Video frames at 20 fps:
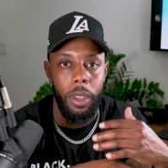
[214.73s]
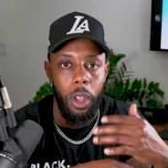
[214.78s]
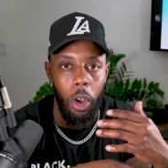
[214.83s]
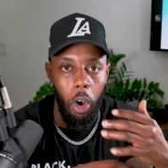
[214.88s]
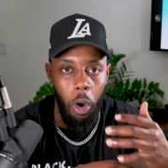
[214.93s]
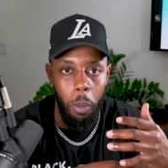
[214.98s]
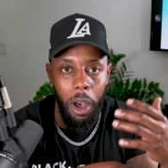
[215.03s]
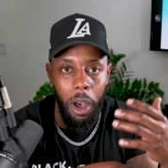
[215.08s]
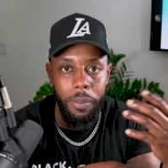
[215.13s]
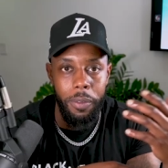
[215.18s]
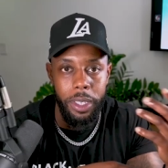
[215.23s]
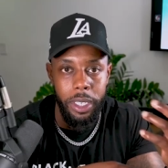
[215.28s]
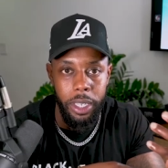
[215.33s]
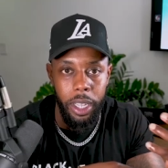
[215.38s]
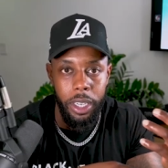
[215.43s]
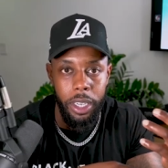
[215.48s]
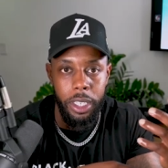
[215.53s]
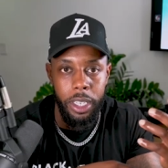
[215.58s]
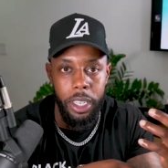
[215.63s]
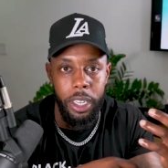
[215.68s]
the home office
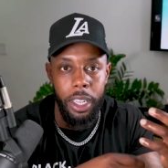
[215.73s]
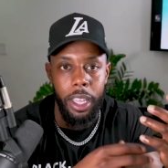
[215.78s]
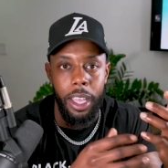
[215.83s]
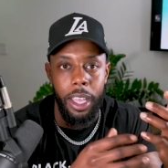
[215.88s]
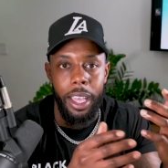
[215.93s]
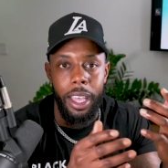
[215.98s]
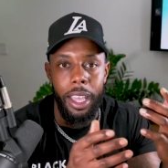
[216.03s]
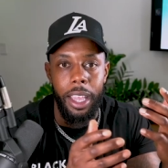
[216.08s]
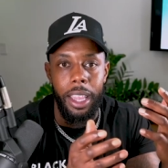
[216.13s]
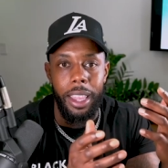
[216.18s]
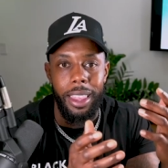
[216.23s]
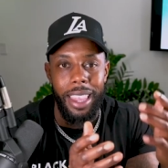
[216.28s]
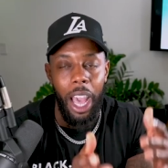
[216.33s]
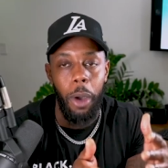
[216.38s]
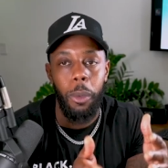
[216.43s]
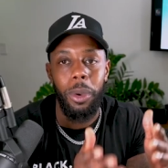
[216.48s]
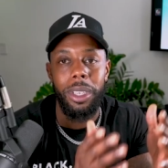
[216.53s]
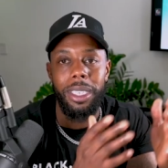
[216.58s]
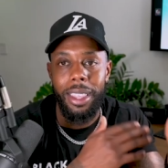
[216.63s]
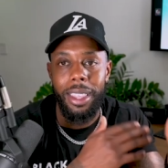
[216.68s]
deduction, that
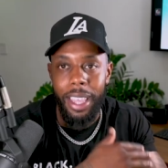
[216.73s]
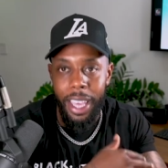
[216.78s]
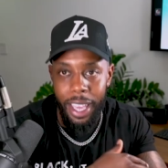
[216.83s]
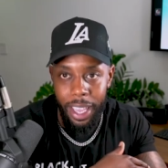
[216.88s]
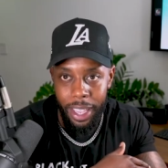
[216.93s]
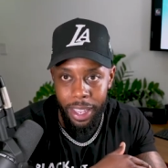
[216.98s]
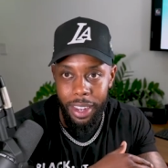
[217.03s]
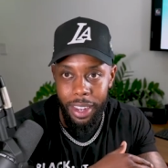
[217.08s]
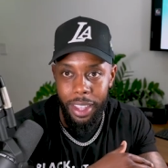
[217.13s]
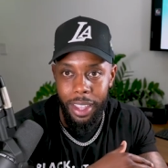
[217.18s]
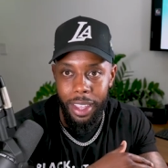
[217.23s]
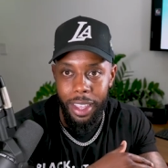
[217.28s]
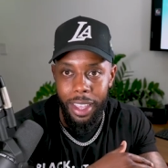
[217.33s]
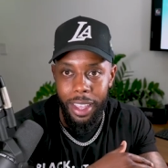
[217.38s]
was then.